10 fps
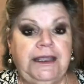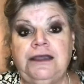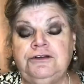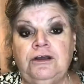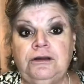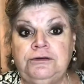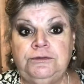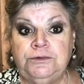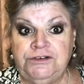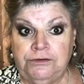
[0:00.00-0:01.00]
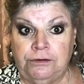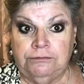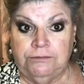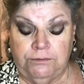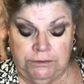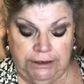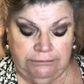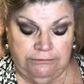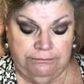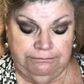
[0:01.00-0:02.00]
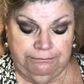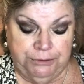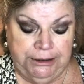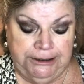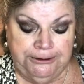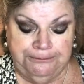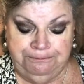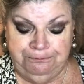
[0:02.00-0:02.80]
our childhood was not all that brilliant.